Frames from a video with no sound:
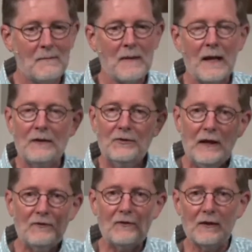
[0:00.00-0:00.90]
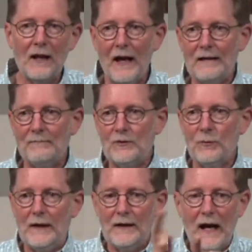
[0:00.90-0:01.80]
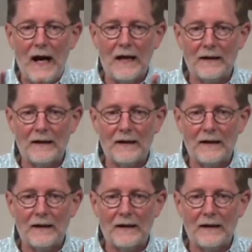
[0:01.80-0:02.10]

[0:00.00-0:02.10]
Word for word: Since the line between God and